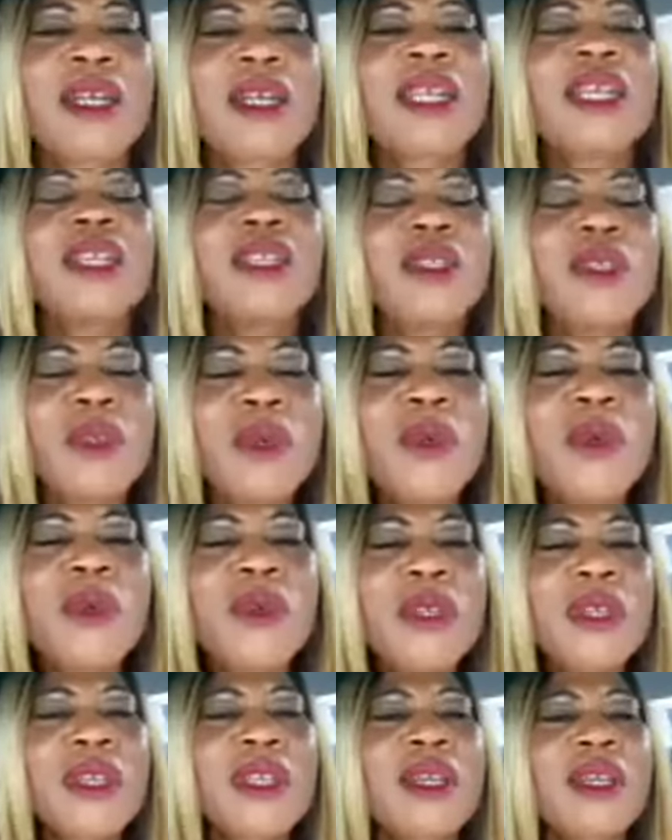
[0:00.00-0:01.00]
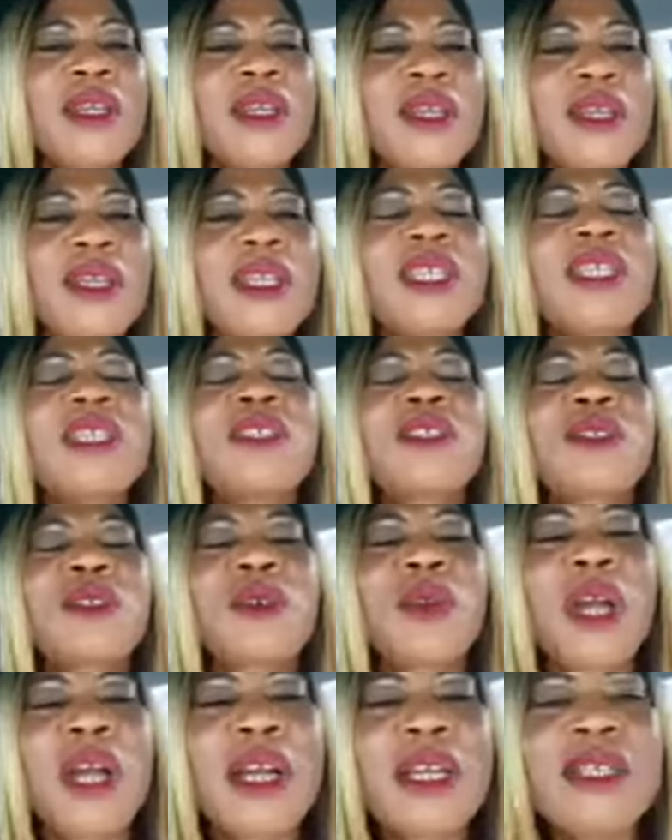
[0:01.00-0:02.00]
in you is
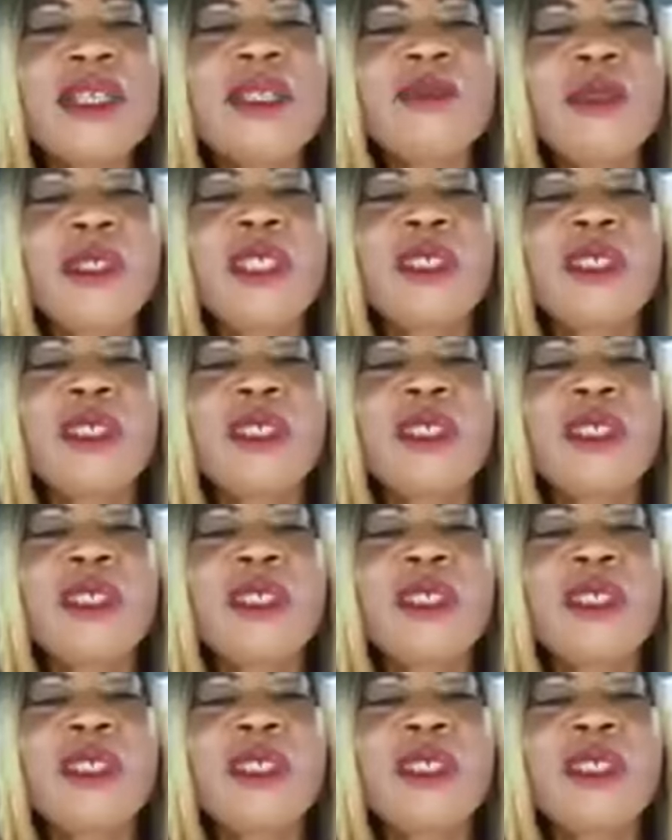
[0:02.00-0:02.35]
to accept